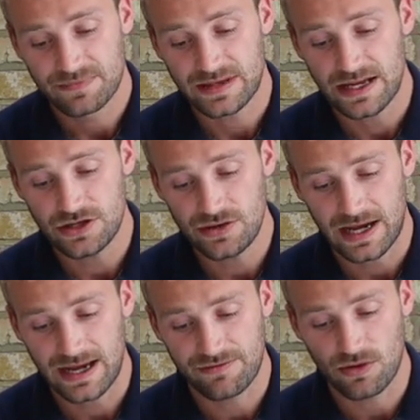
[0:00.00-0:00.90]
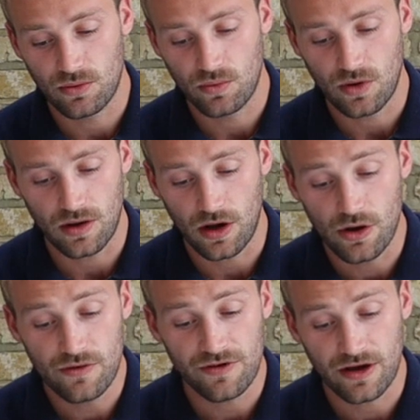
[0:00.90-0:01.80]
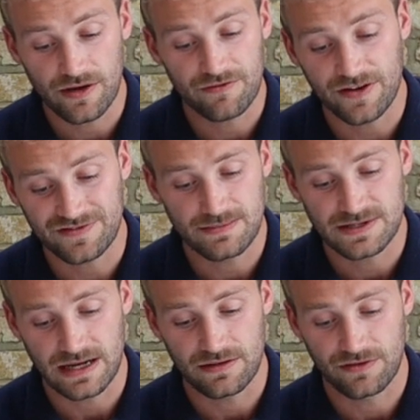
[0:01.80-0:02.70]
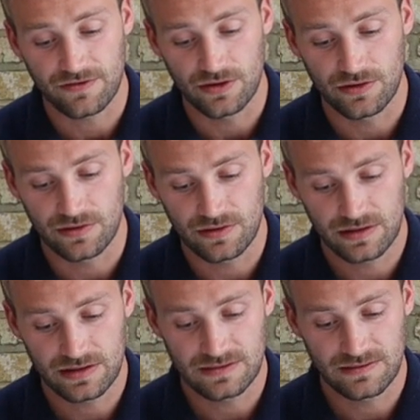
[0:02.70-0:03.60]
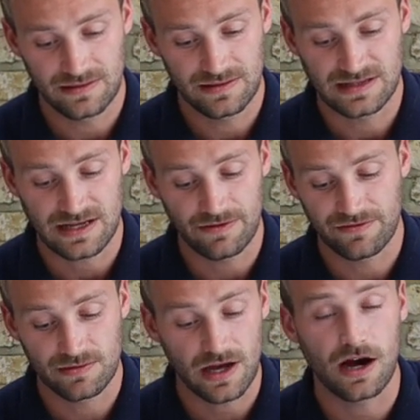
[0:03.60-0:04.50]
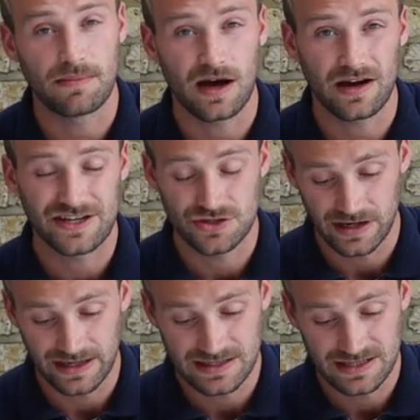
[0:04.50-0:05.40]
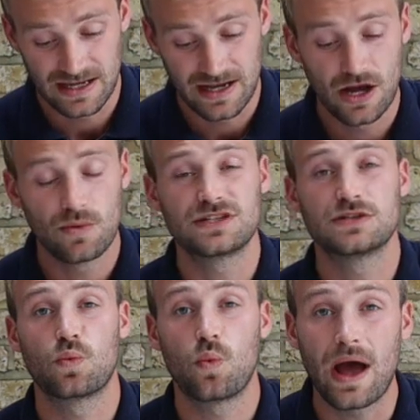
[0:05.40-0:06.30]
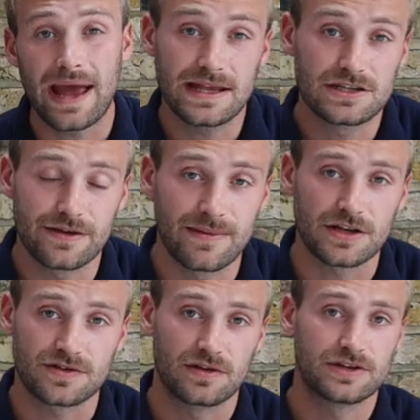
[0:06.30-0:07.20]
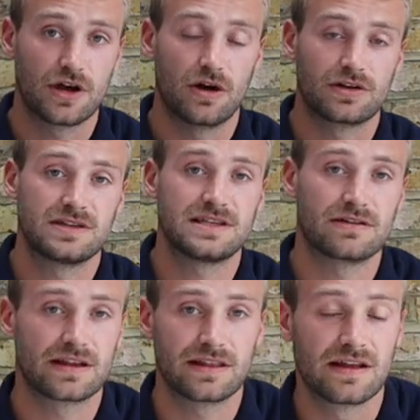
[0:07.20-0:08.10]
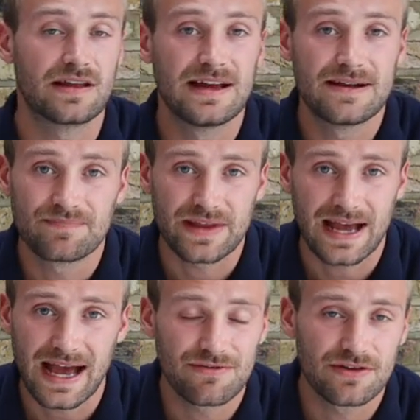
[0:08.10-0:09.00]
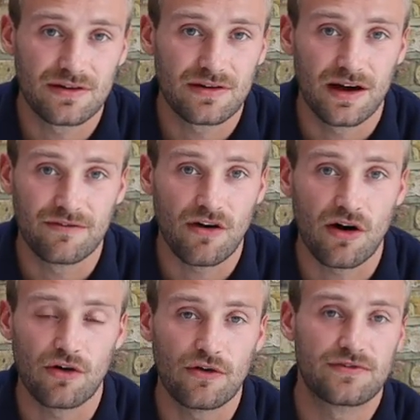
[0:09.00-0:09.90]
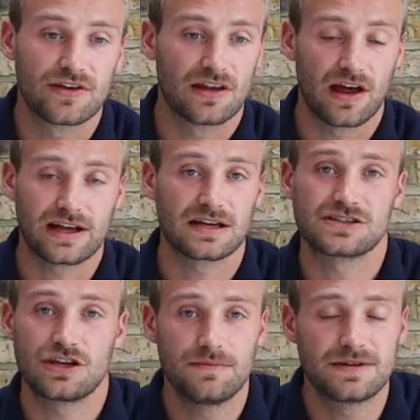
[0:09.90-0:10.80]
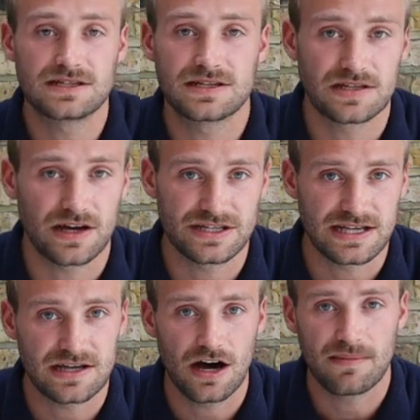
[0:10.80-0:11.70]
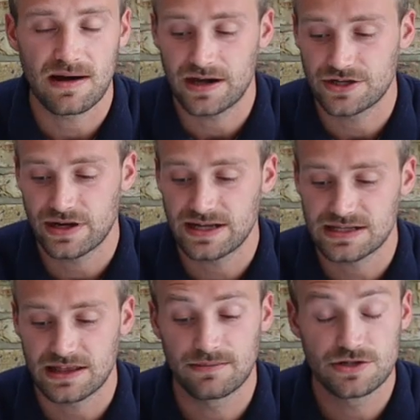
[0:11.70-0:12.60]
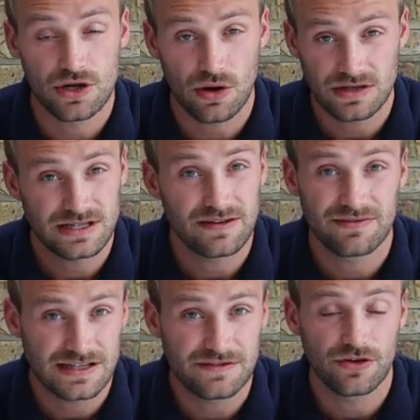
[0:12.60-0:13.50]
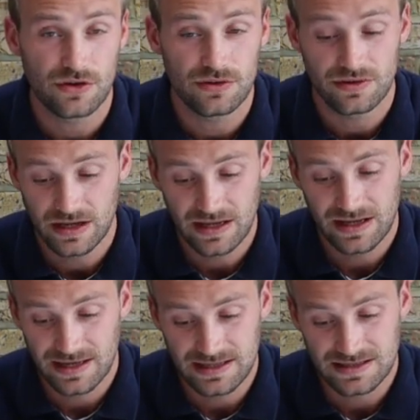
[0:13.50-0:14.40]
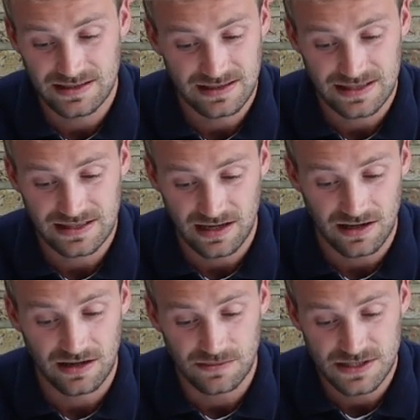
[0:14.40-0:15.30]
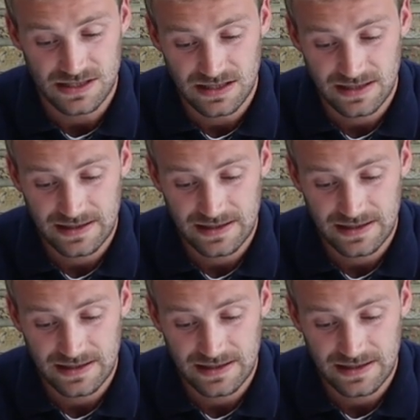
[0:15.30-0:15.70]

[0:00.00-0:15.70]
Then you have over fifty percent of the food can, is coming from carbohydrates, which is way too much for a dog, considering that they haven't evolved like us humans to digest carbohydrates, and the majority of this food is, is carbs.